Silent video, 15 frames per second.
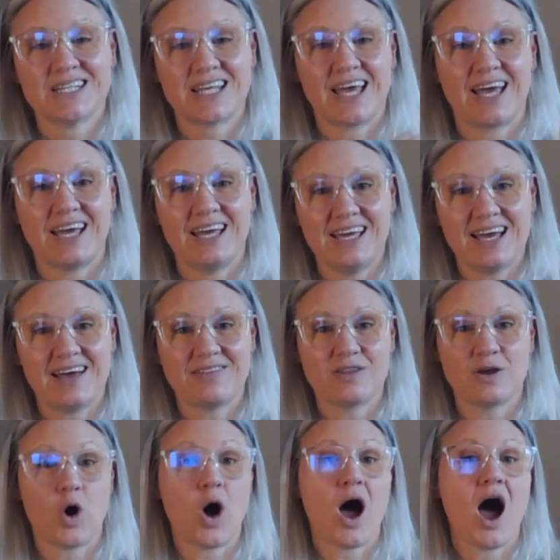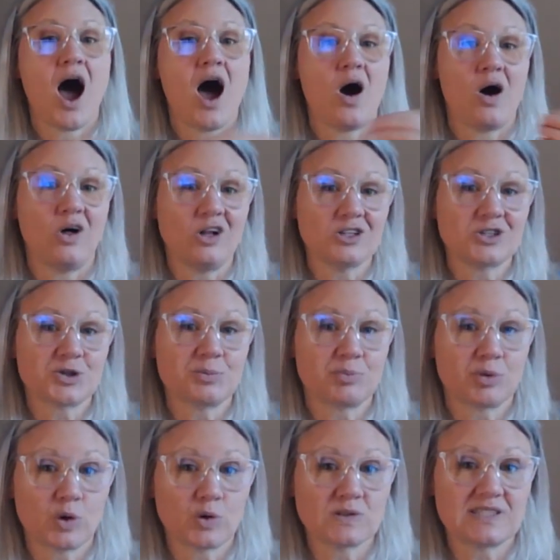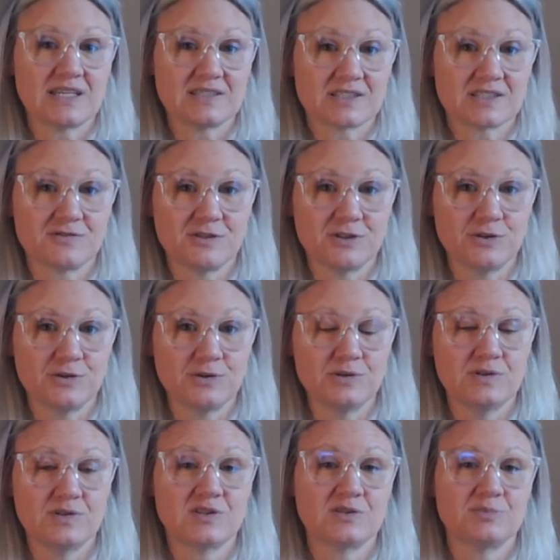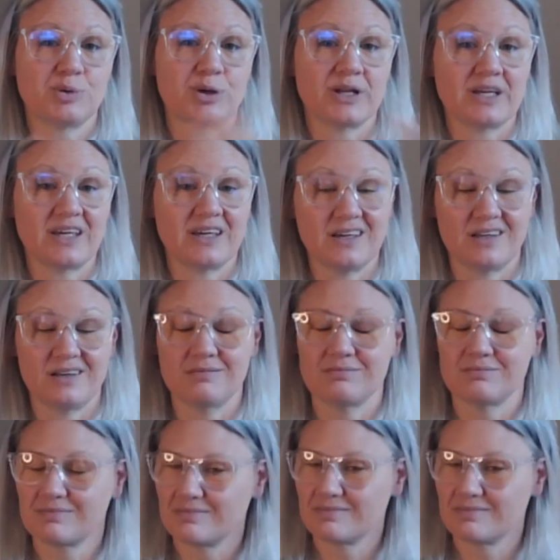okay, and the ultra processed foods, putting in